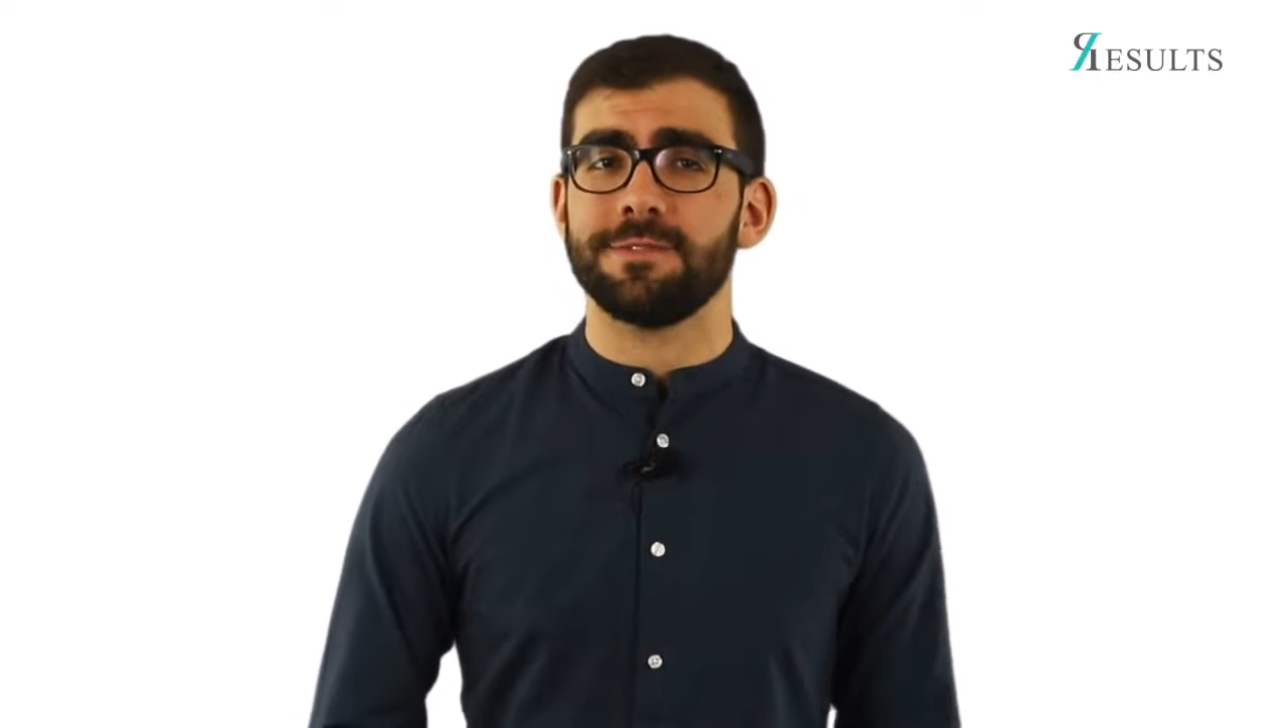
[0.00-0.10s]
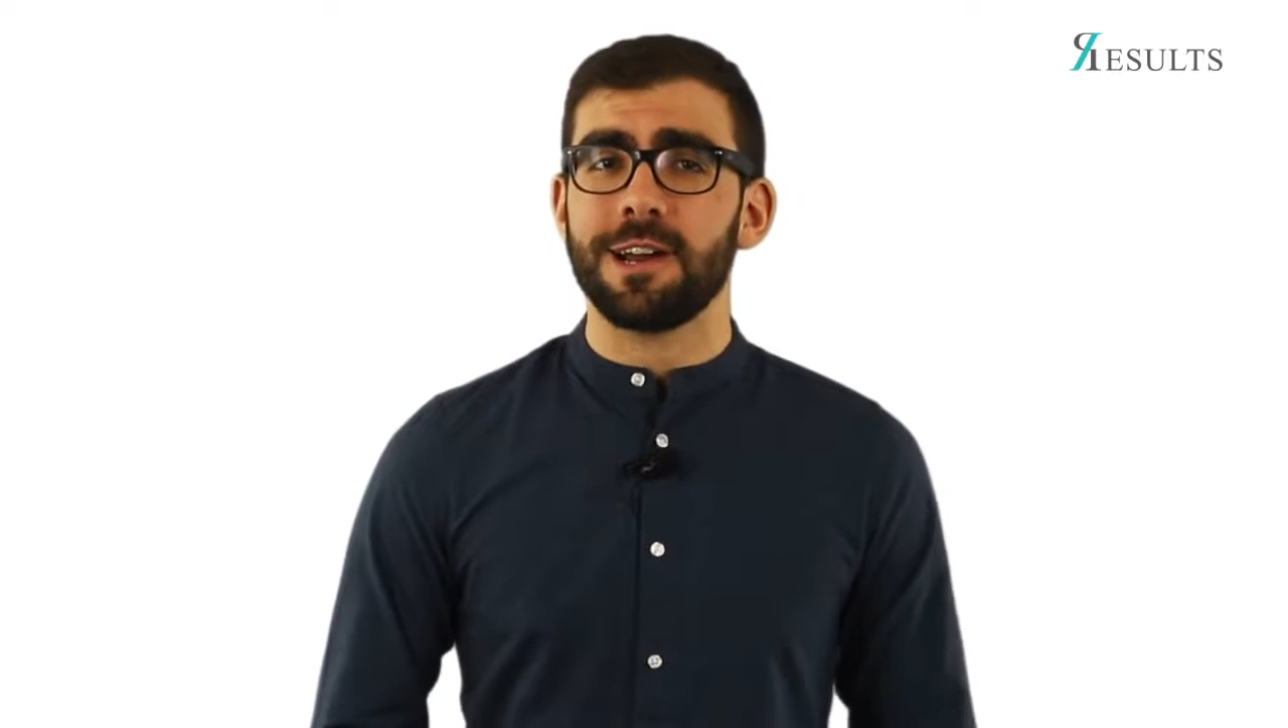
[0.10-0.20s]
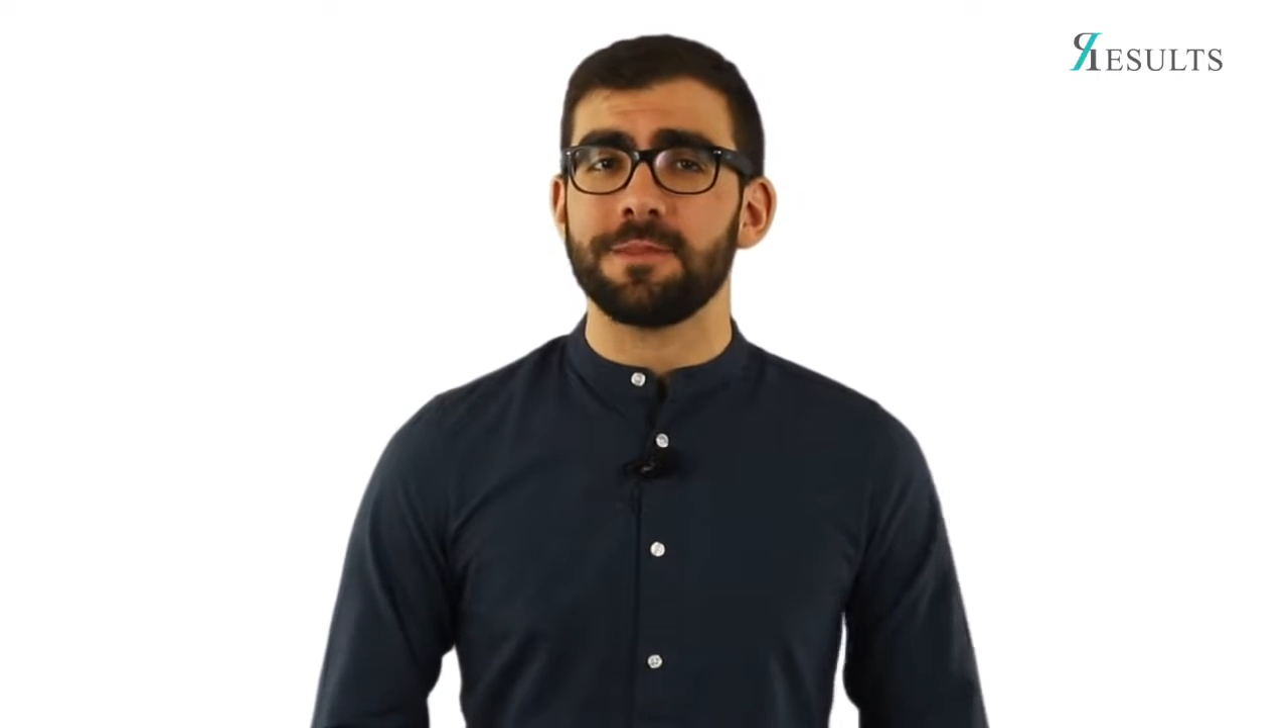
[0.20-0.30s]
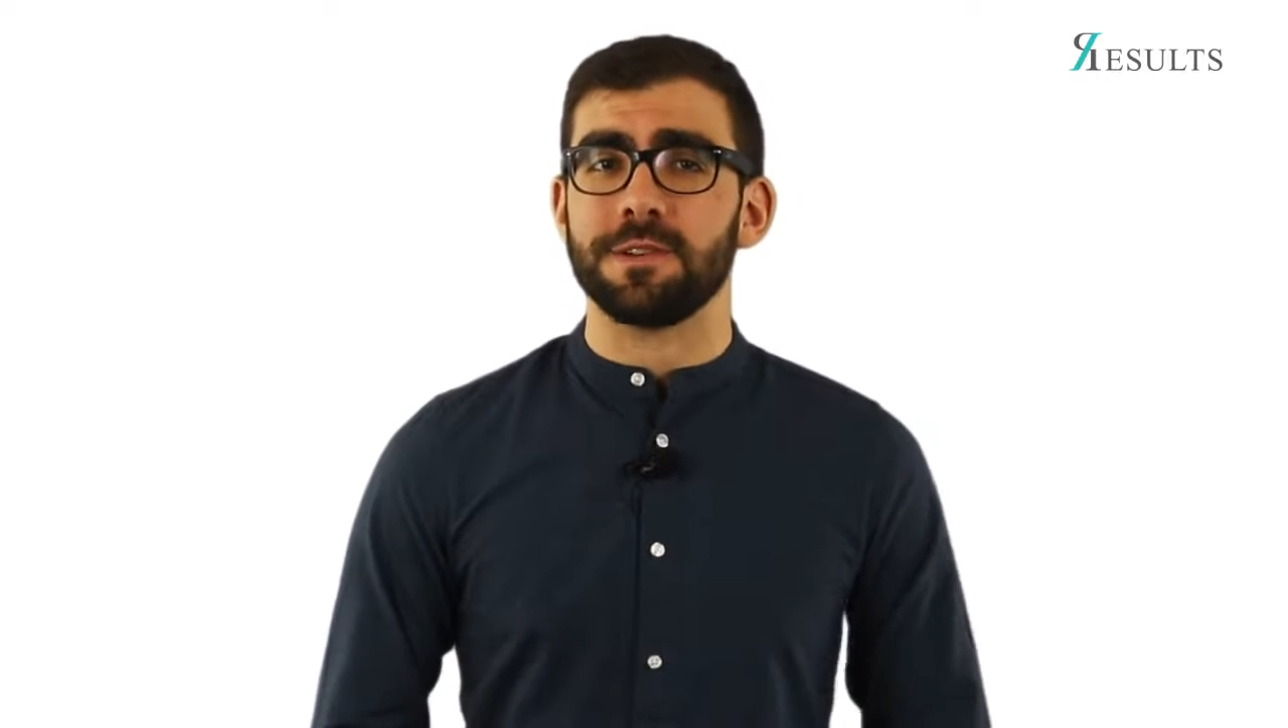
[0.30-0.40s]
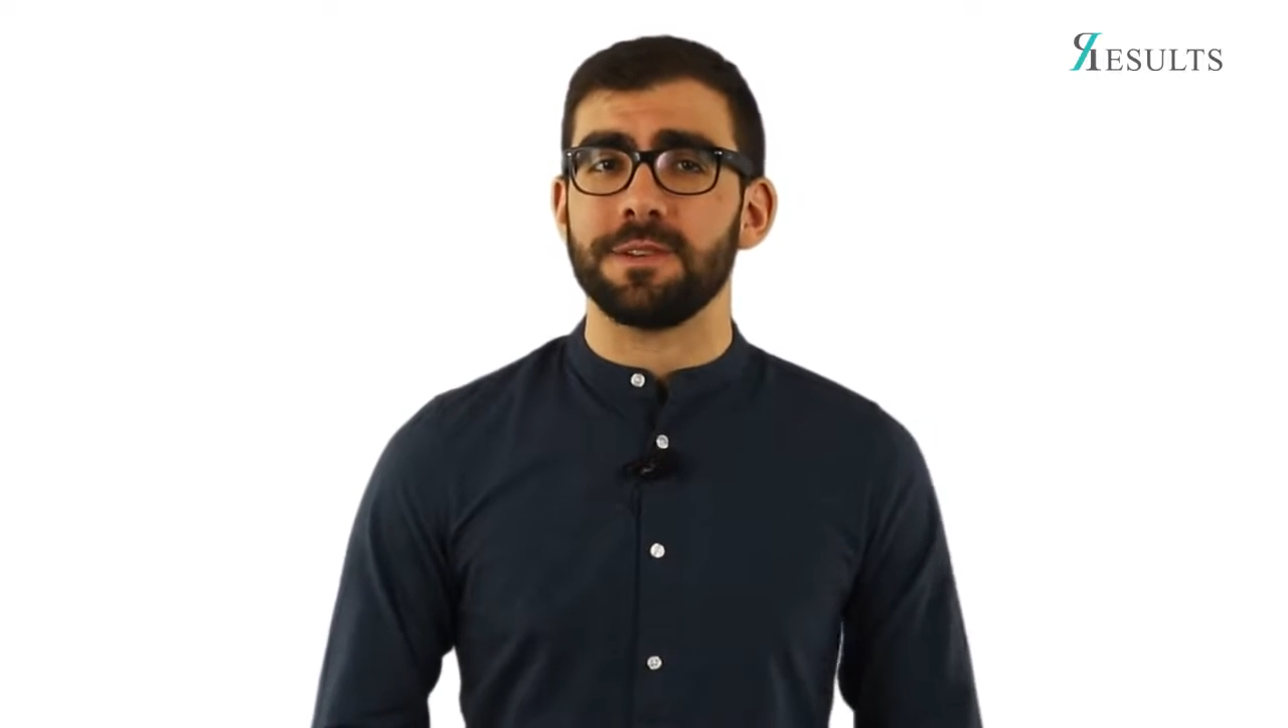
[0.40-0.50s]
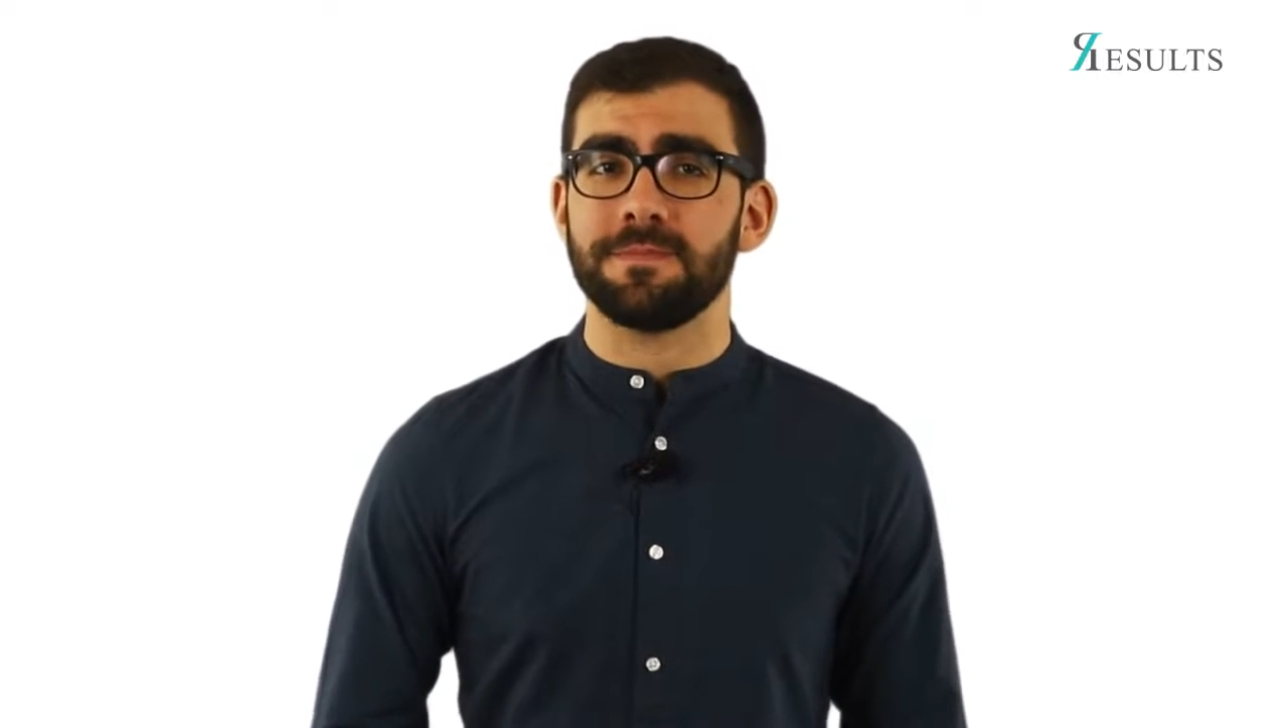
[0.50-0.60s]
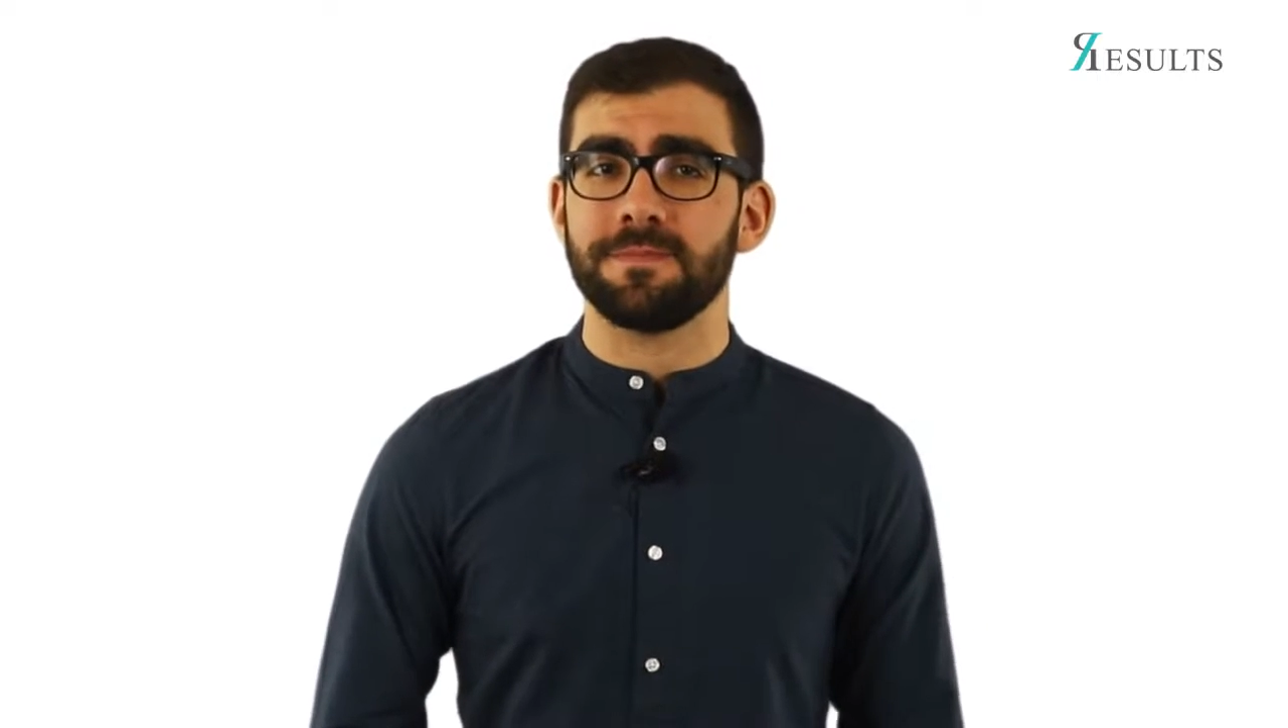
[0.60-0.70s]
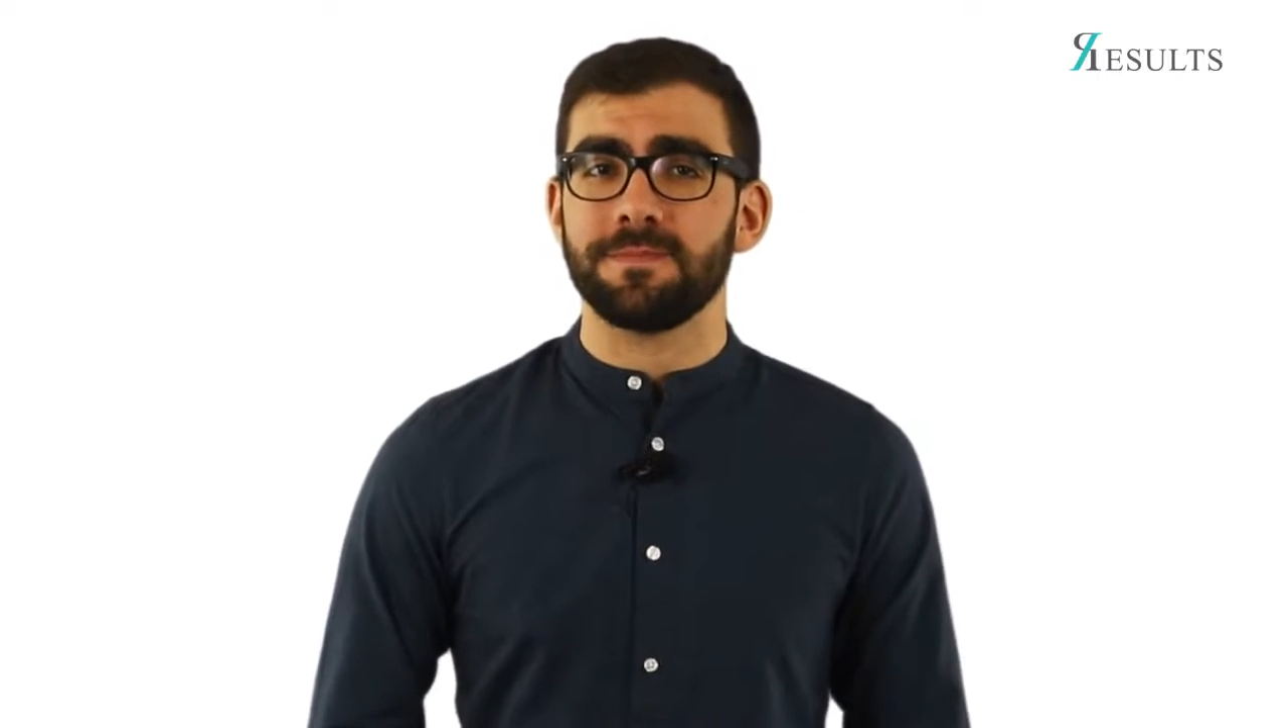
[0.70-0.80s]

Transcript: environment.